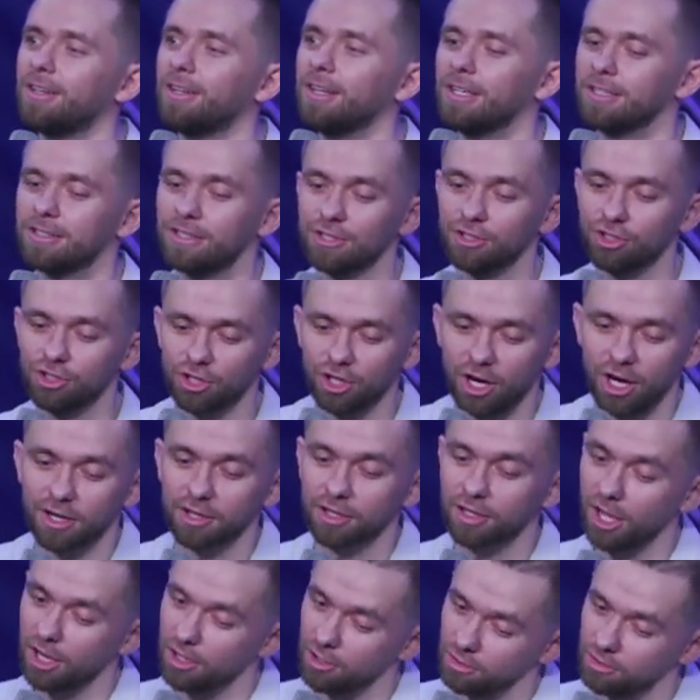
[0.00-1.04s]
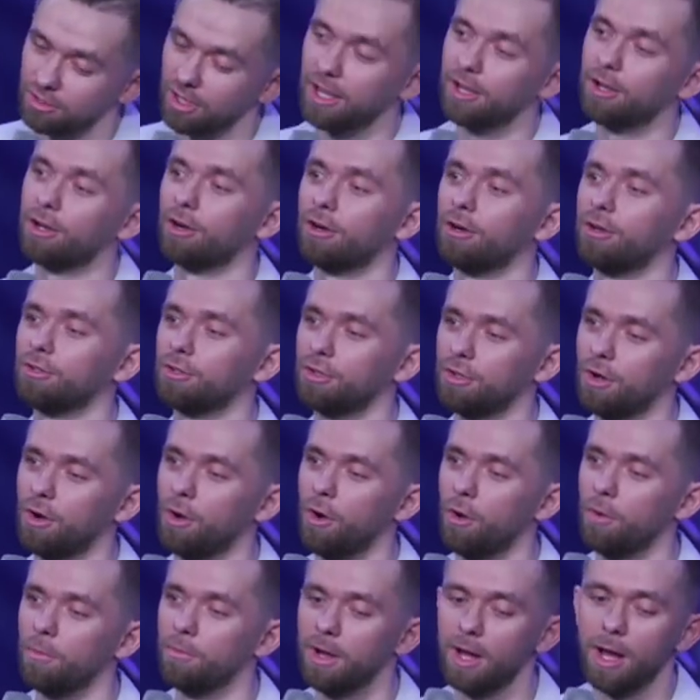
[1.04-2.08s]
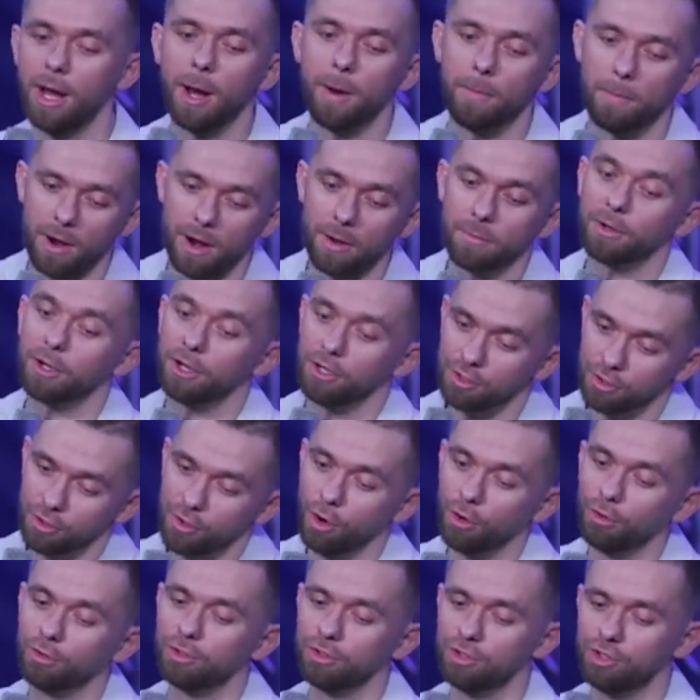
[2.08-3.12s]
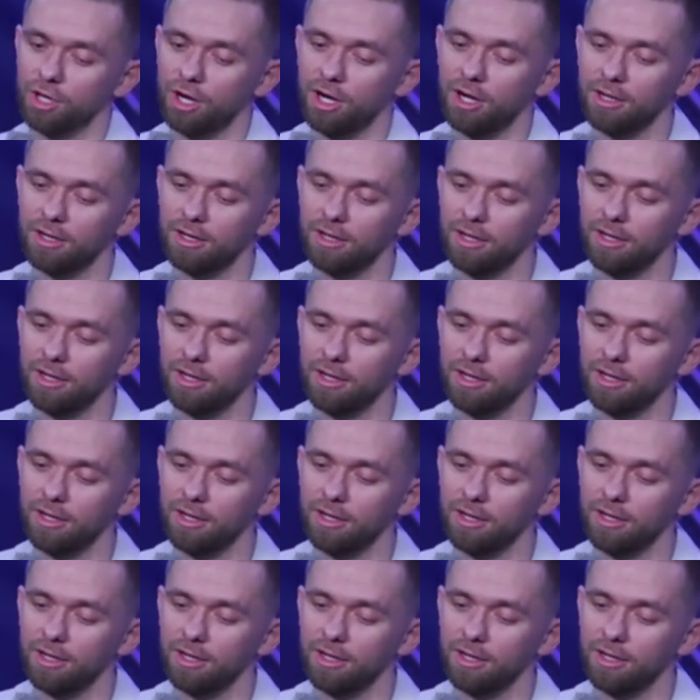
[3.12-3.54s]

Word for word: Says, John, can you take her to your home? Mom, can you go to John?